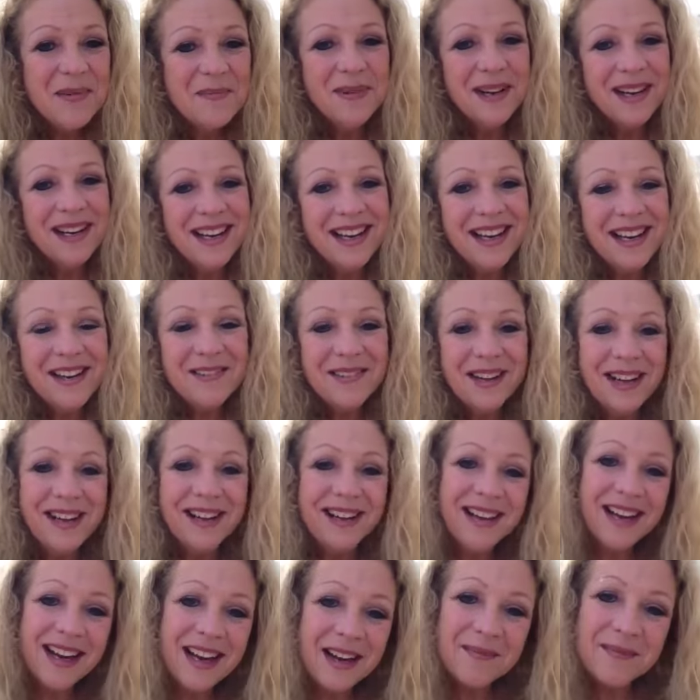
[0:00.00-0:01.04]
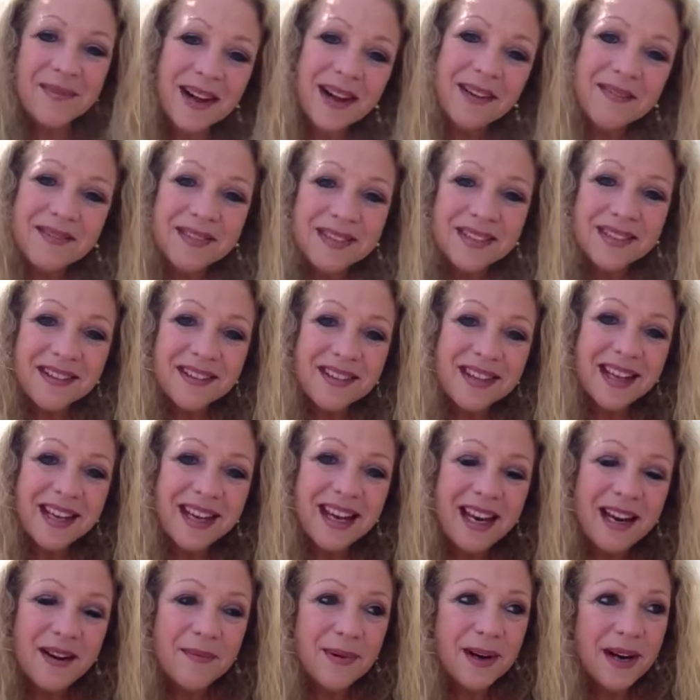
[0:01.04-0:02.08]
But anyway, yep, I'm still
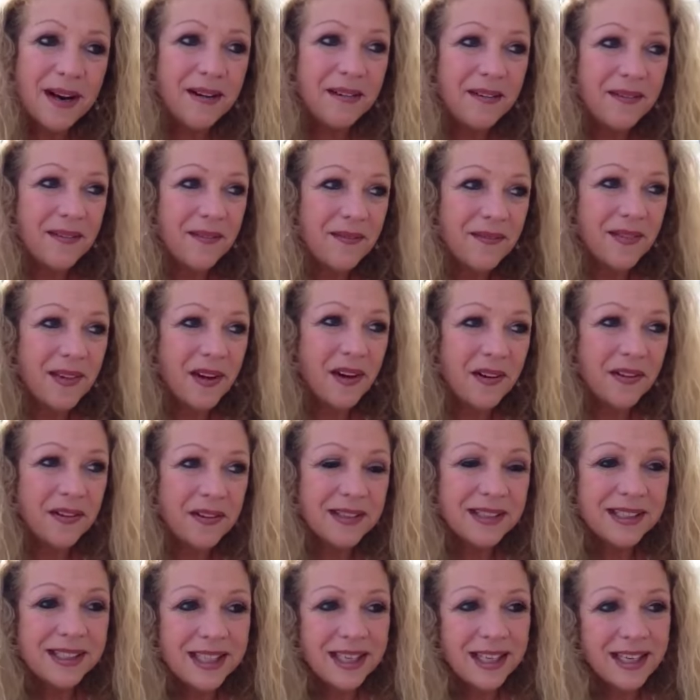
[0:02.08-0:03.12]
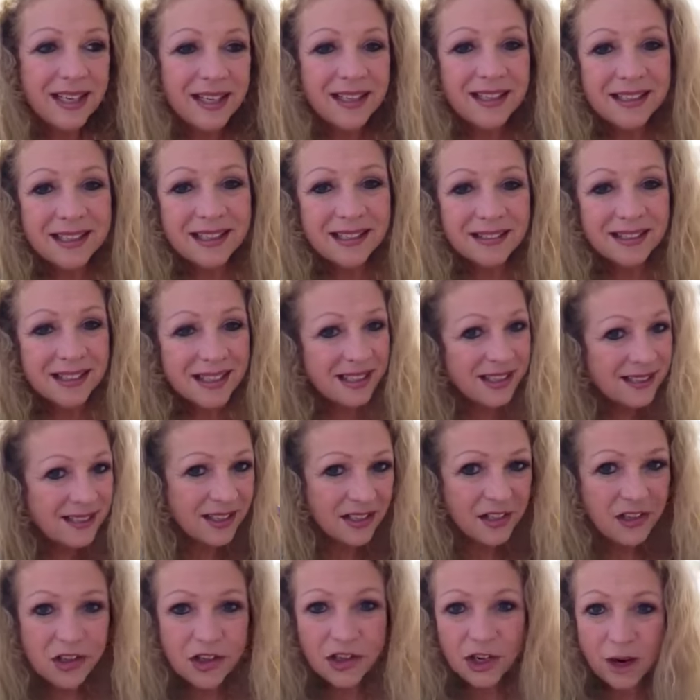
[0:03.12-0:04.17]
thinking about all those things. Those things
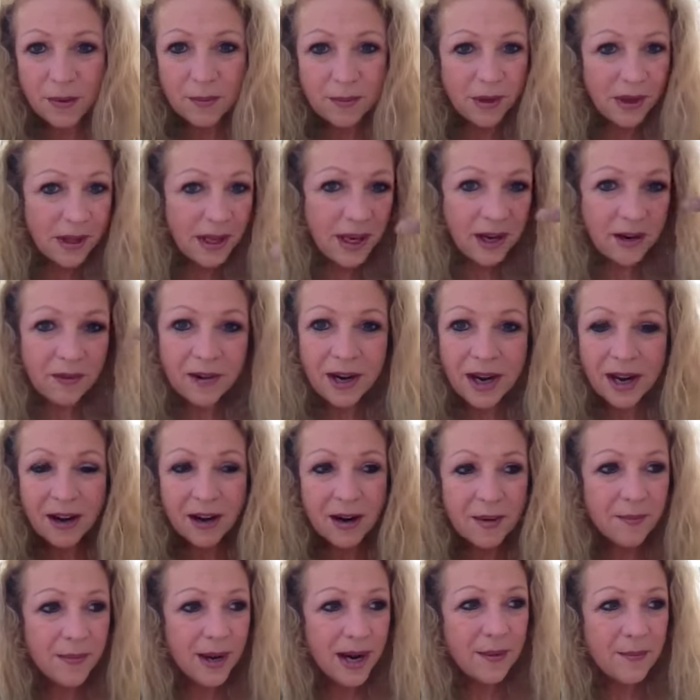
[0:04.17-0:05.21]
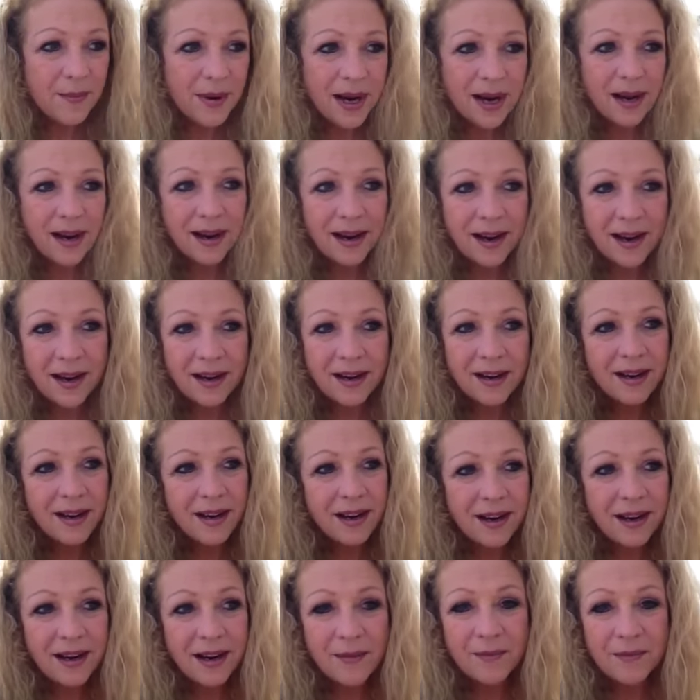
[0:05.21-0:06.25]
are jumbling around in my mind,
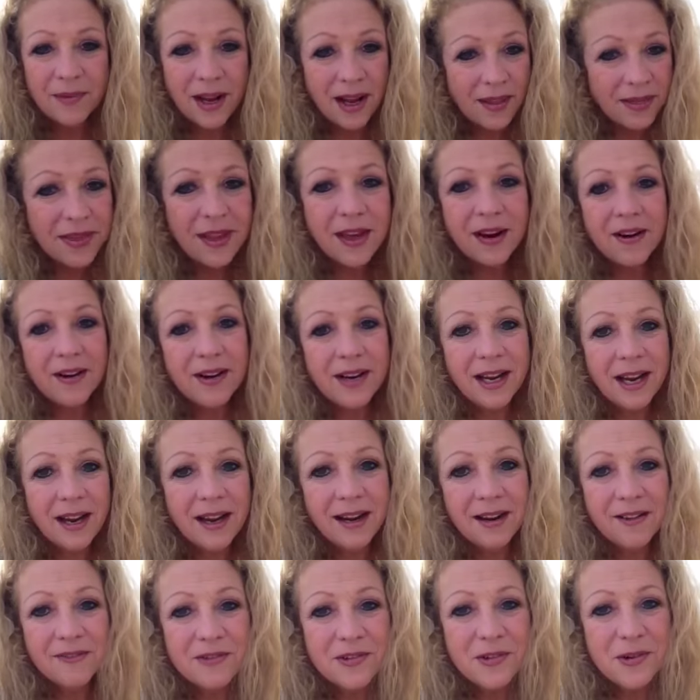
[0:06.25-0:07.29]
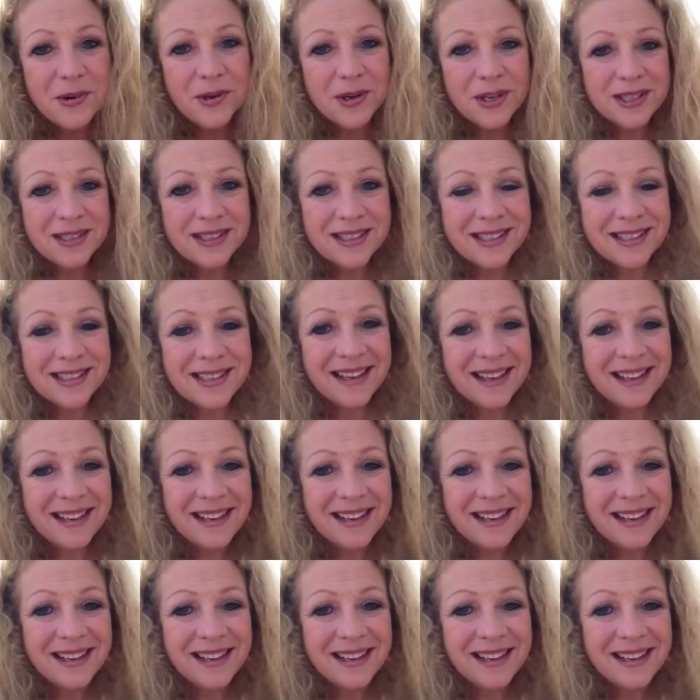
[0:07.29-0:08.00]
and I'm not there yet, of course.